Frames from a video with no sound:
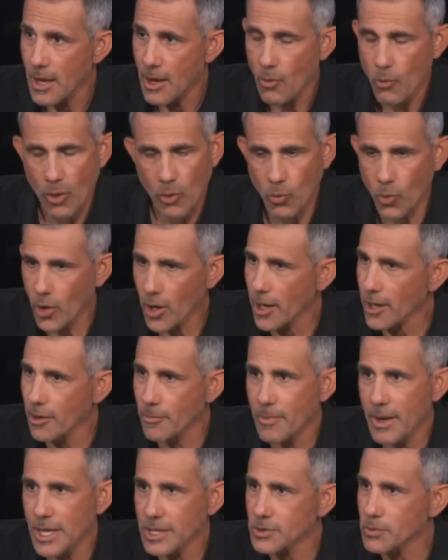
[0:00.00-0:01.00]
When we're at our
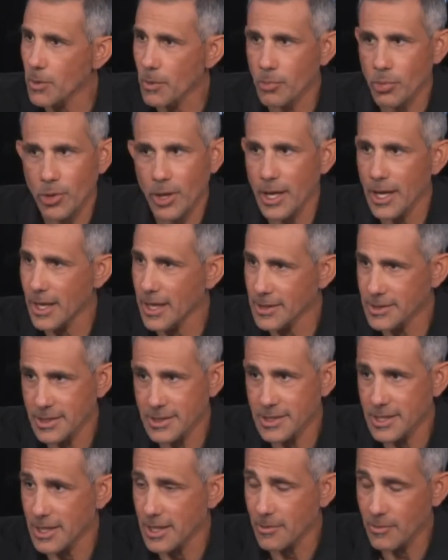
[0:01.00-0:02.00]
best, we're playing as a
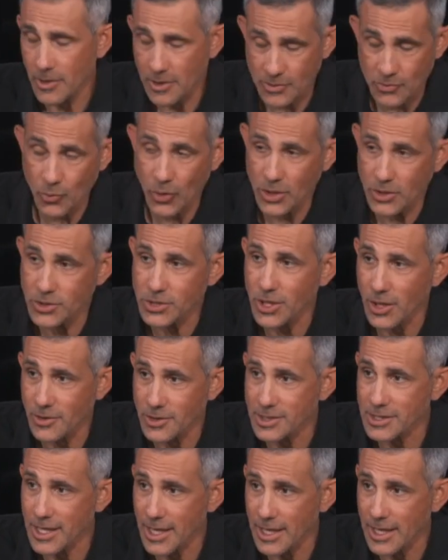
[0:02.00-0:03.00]
team, and what you saw in
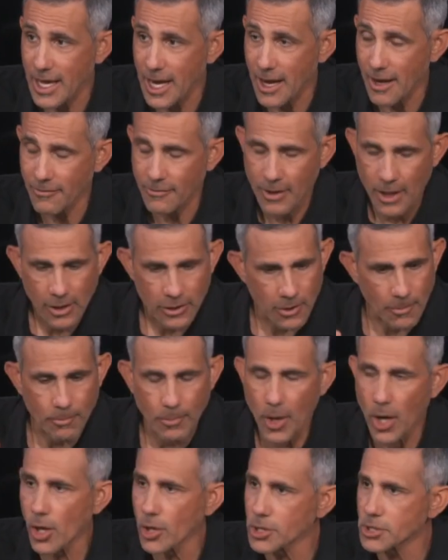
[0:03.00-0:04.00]
the second half, the
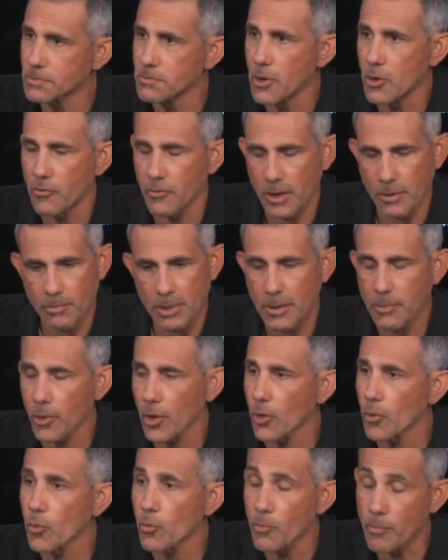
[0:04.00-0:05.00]
ball's moving, people
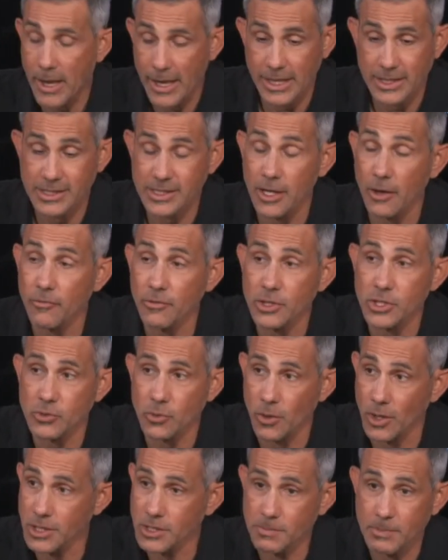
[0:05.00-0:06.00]
are making selfless
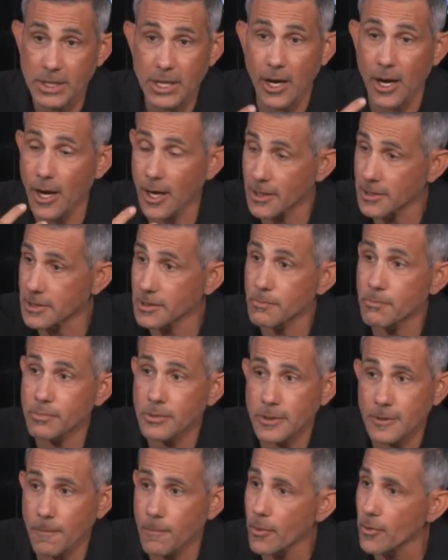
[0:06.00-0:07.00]
runs beyond
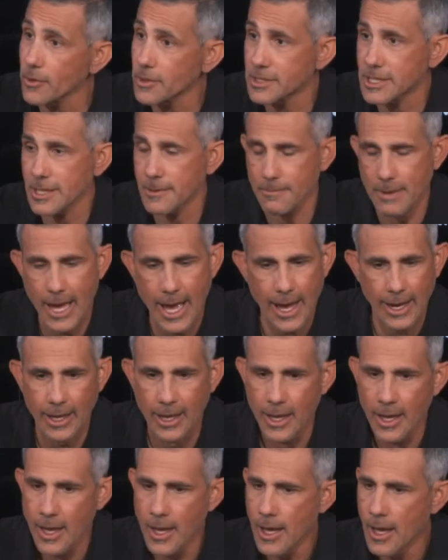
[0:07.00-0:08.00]
to pull the team back.
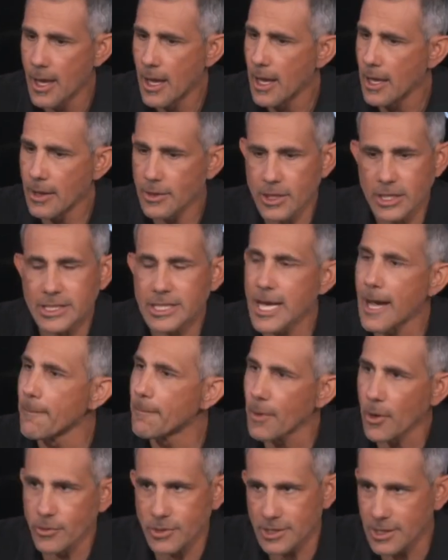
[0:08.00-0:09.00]
The
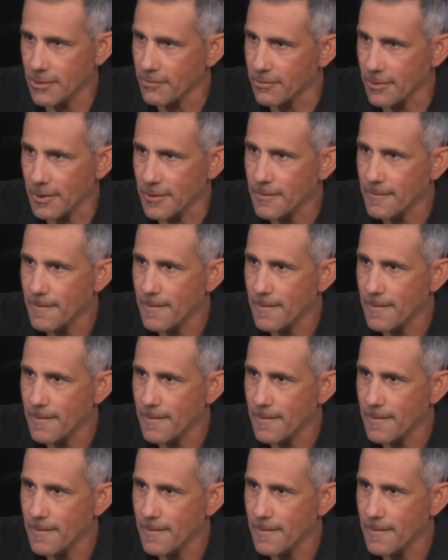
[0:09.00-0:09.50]
tempo is different,